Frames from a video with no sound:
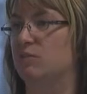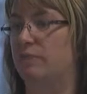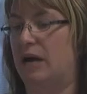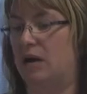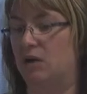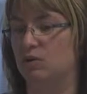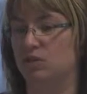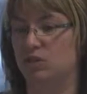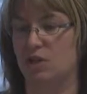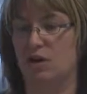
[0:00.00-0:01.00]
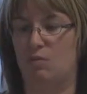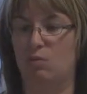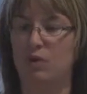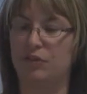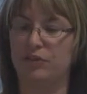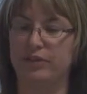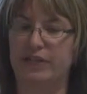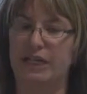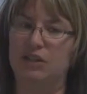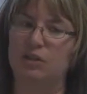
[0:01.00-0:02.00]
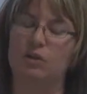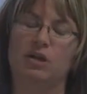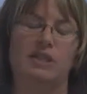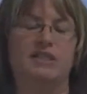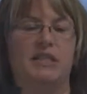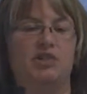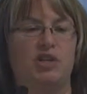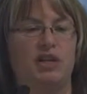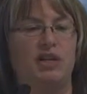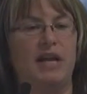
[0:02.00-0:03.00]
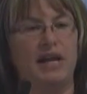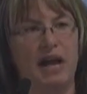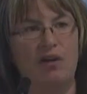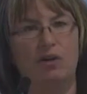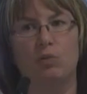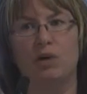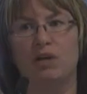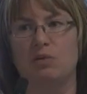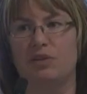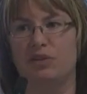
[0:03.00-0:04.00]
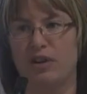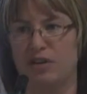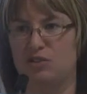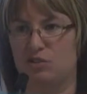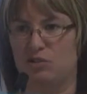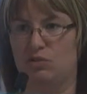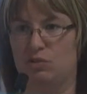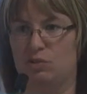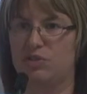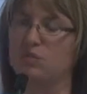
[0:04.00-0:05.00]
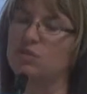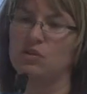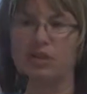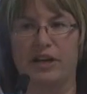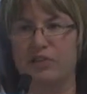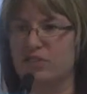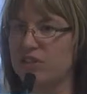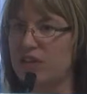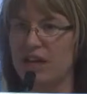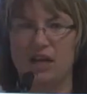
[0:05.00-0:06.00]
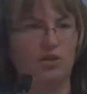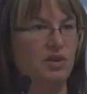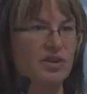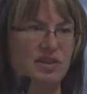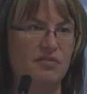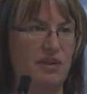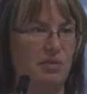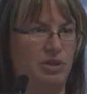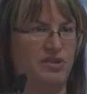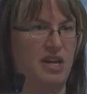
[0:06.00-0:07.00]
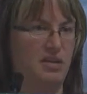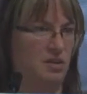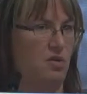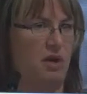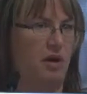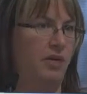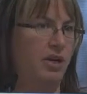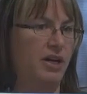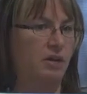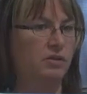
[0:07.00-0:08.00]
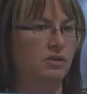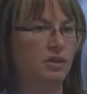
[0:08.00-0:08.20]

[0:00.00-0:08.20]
about what they're doing in their organization and how they're working with their external sources. So the layers of the cake, you guys have fabulous cakes going on right now.